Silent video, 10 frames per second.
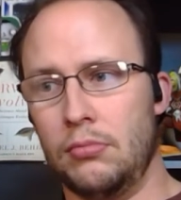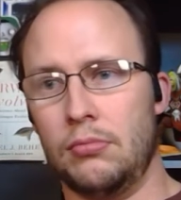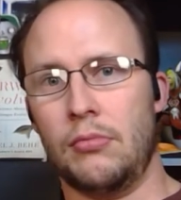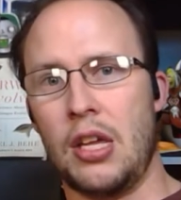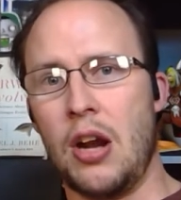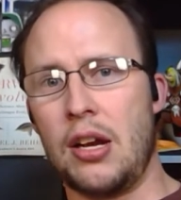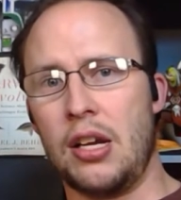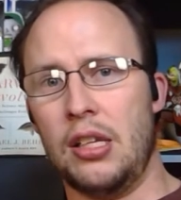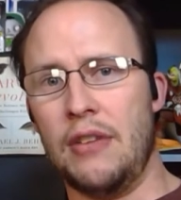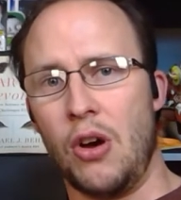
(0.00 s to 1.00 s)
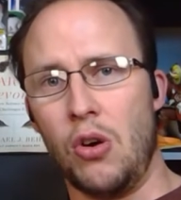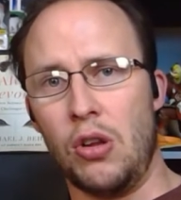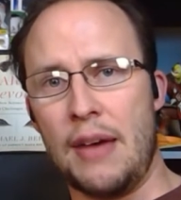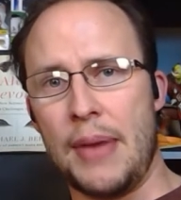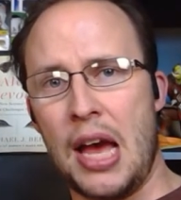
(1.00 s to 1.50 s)
they're not going to leave a whole
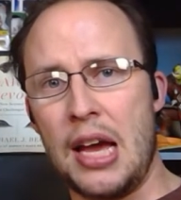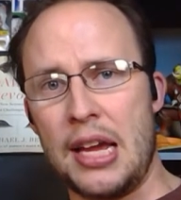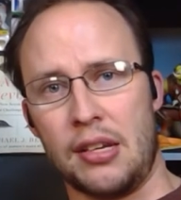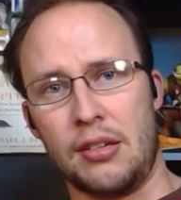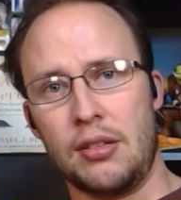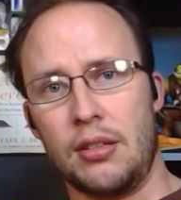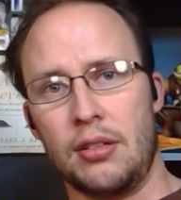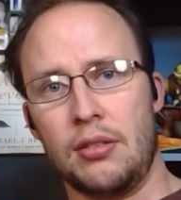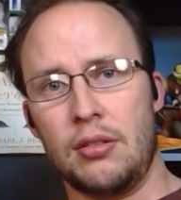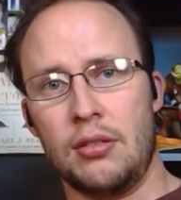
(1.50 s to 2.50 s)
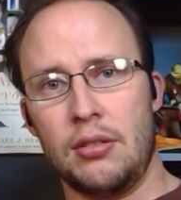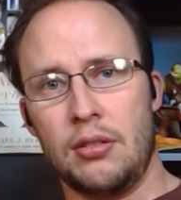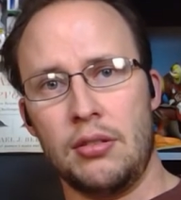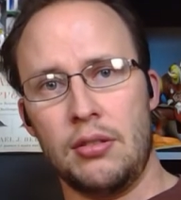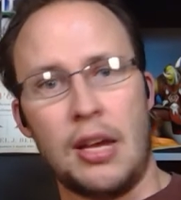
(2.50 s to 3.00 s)
lot behind.
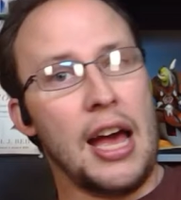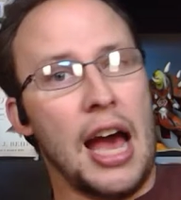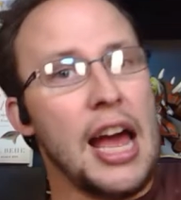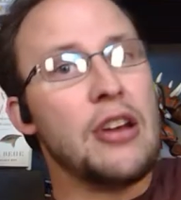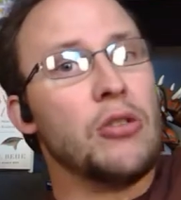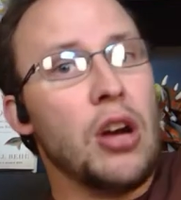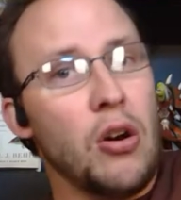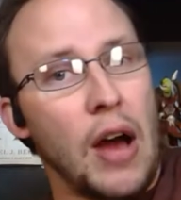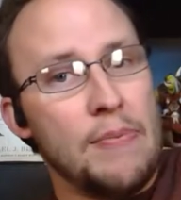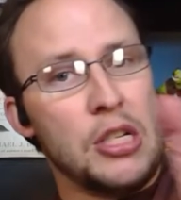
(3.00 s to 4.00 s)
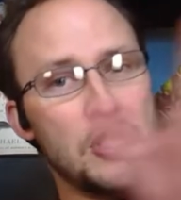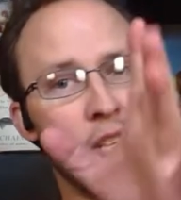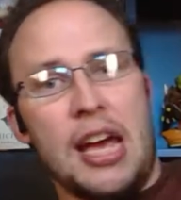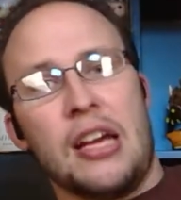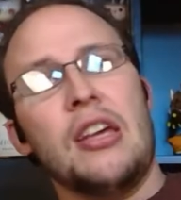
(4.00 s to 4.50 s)
I don't know. I'm just
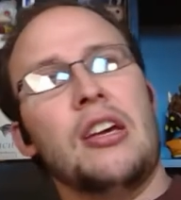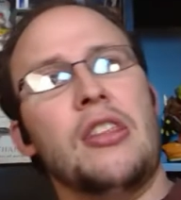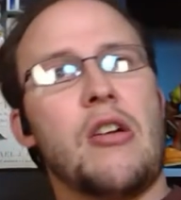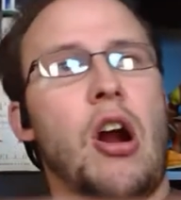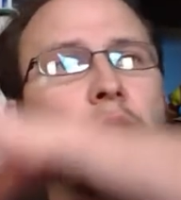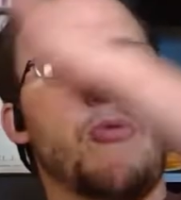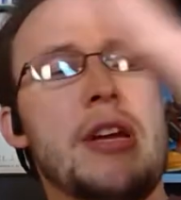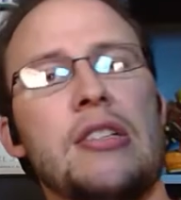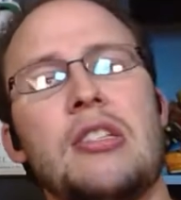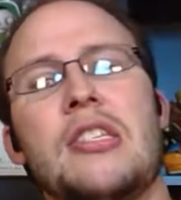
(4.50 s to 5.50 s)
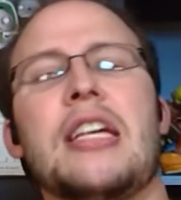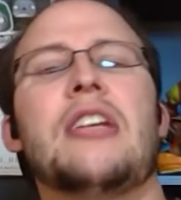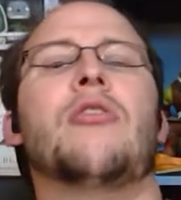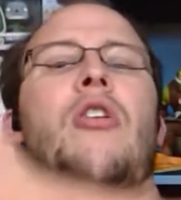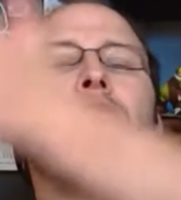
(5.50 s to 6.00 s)
saying there are reasons in
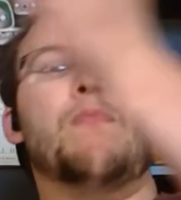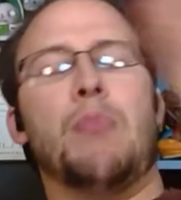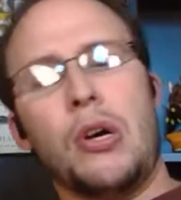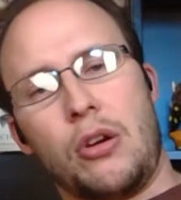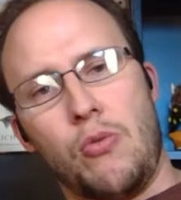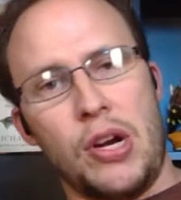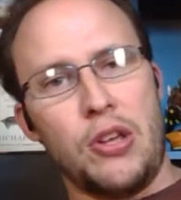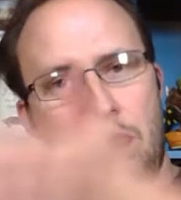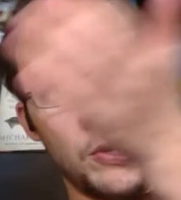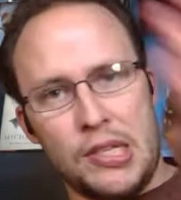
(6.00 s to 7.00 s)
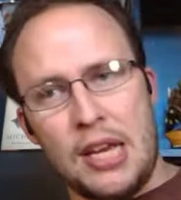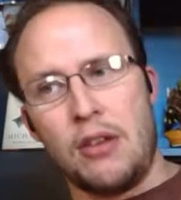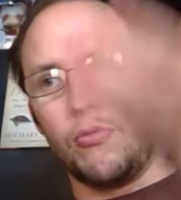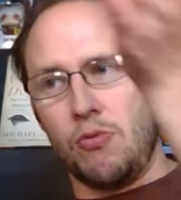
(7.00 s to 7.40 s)
your own book where you present